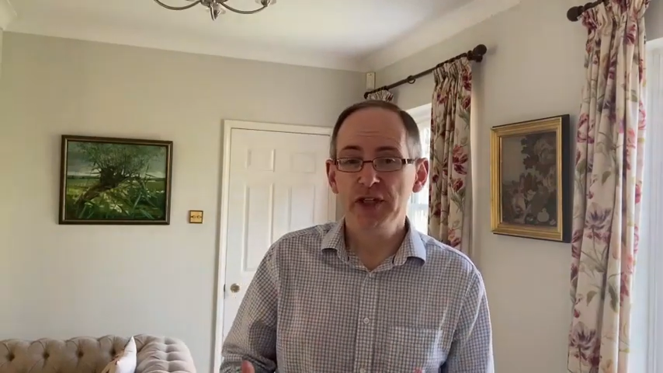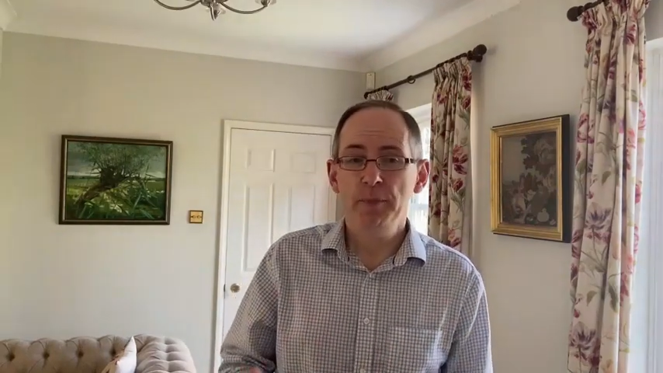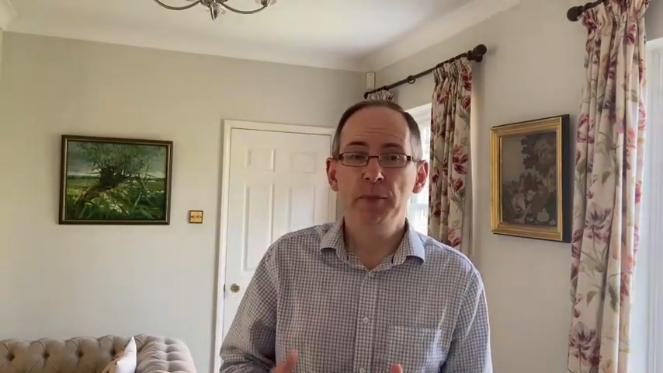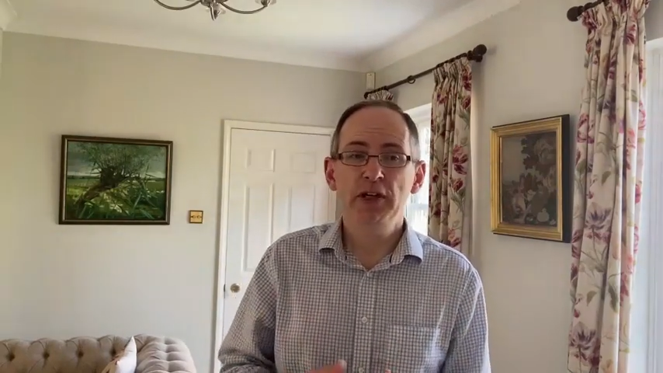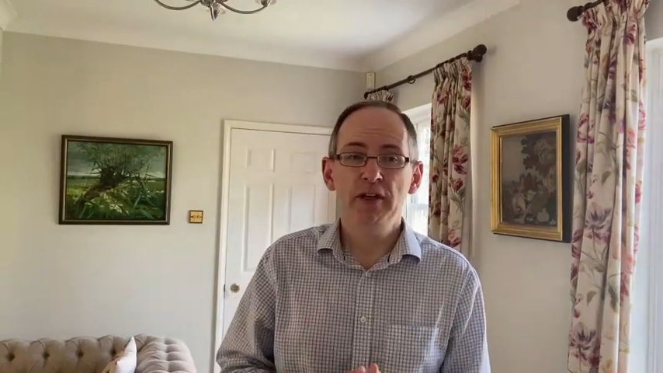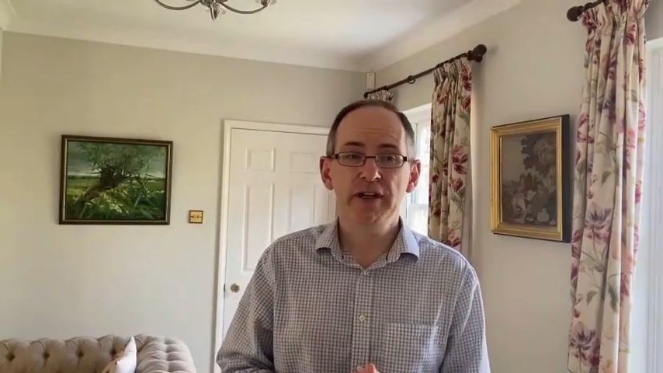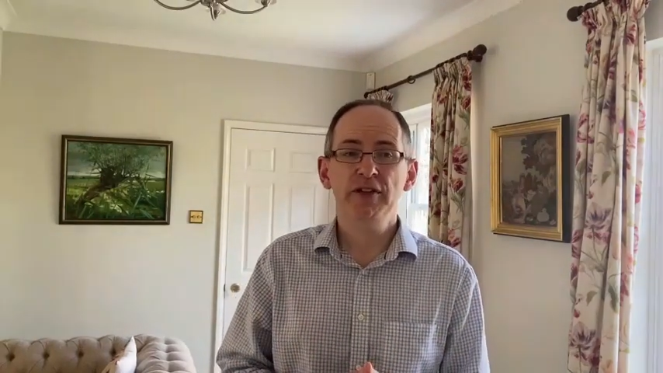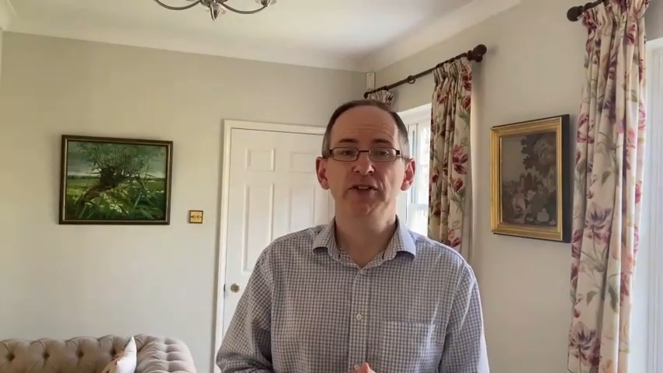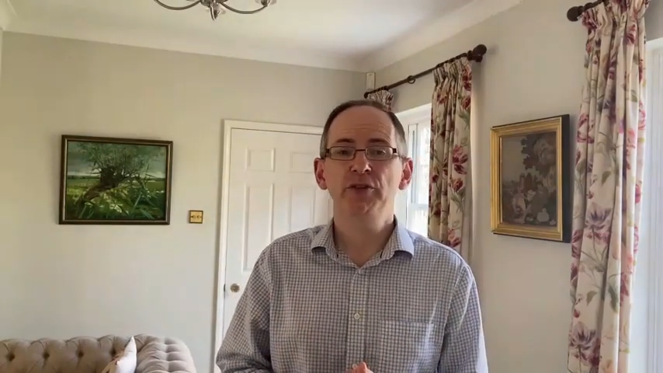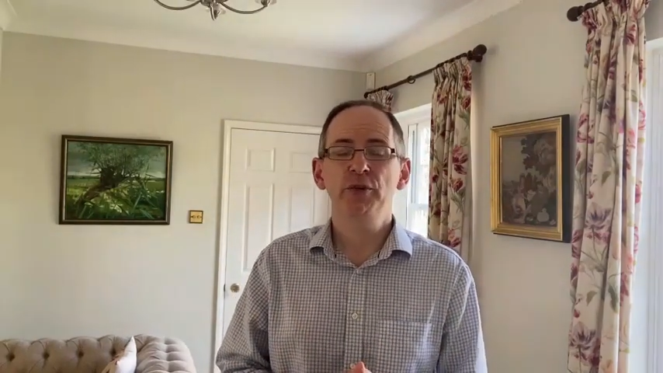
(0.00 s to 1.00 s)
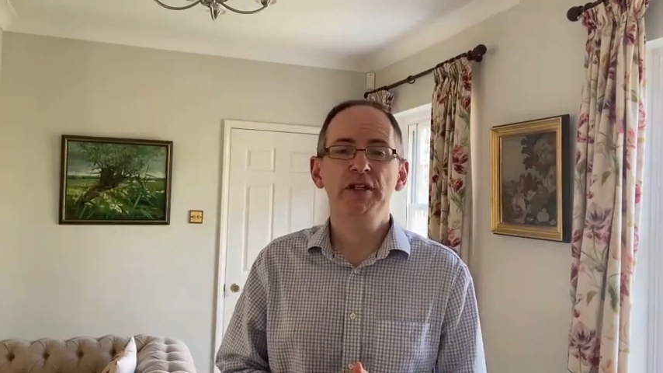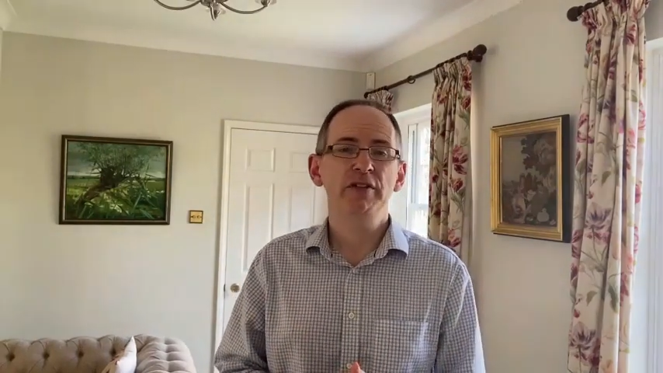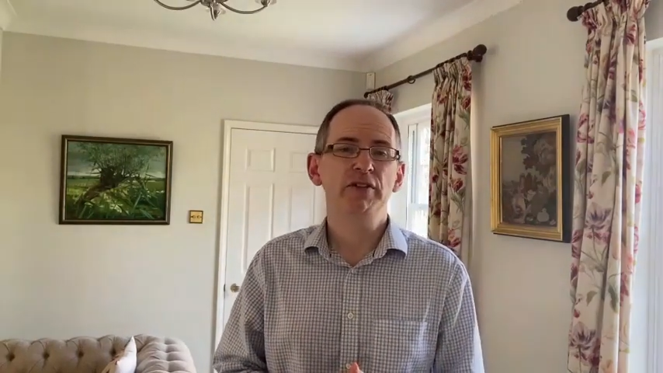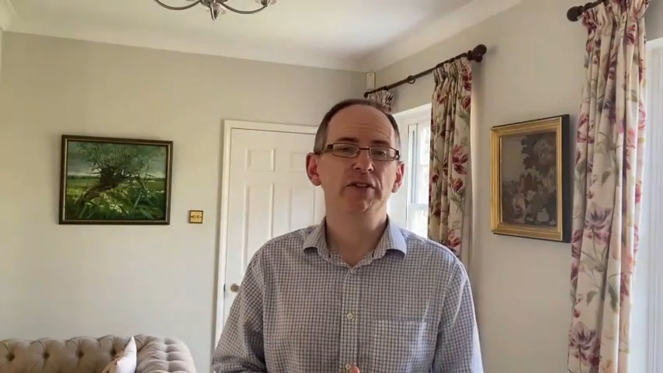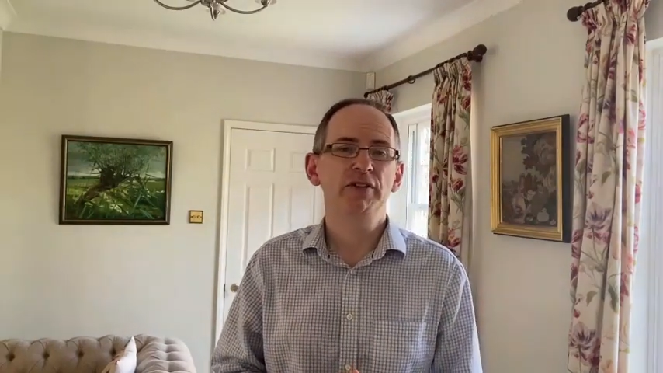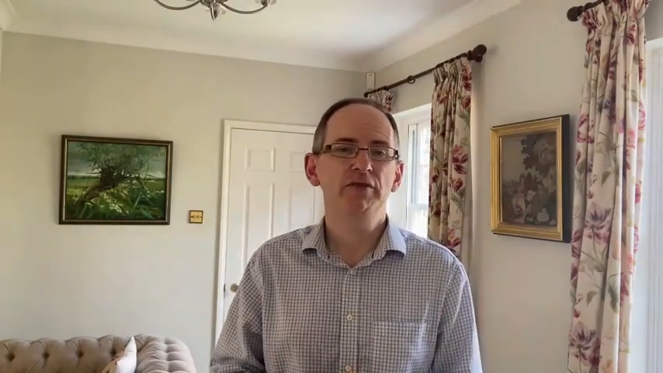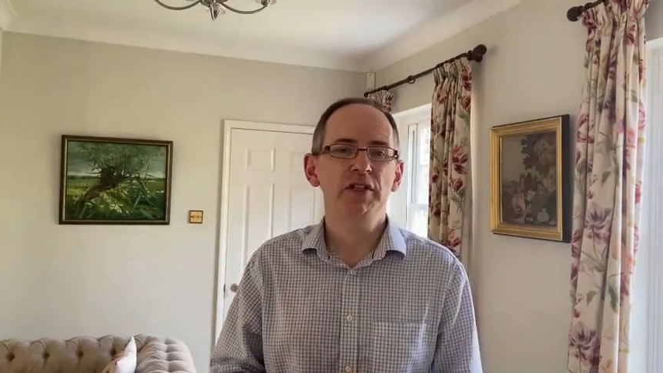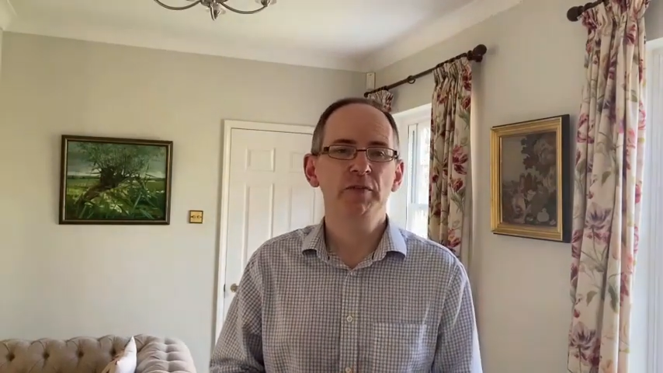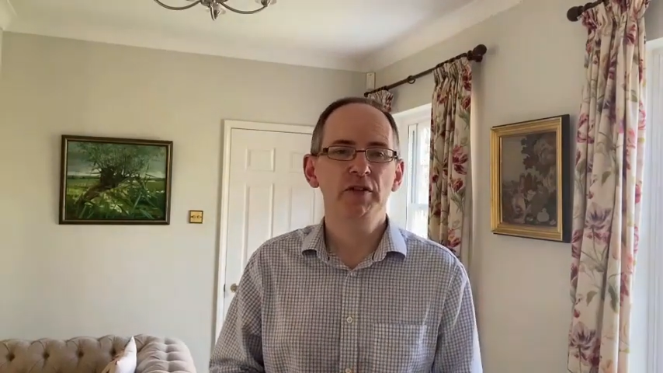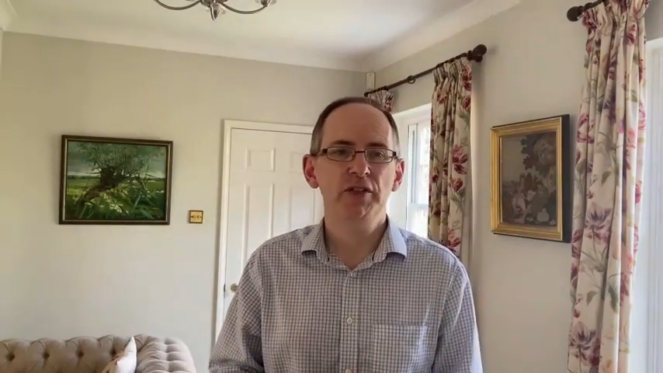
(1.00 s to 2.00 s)
applying to Queen's to read
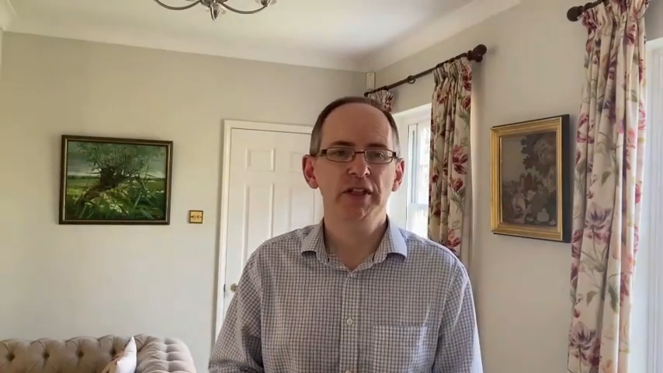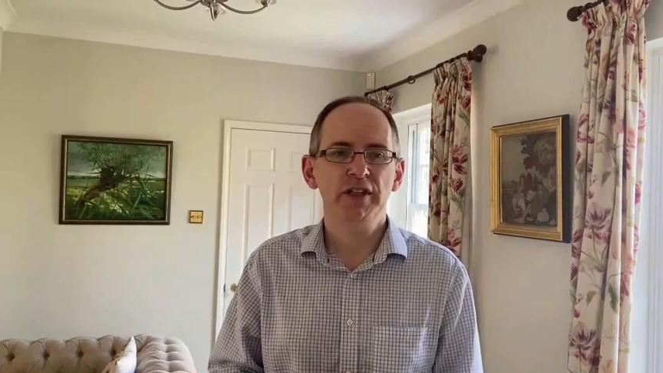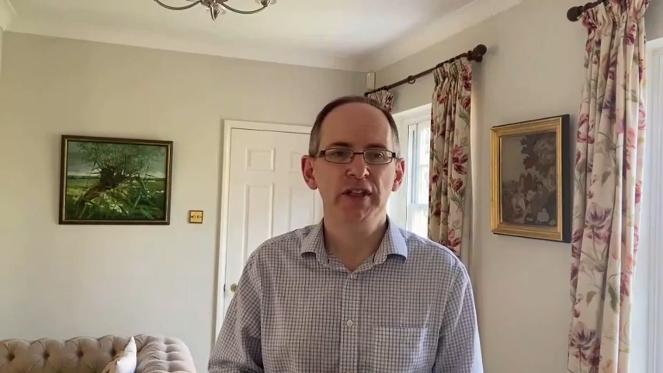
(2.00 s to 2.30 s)
music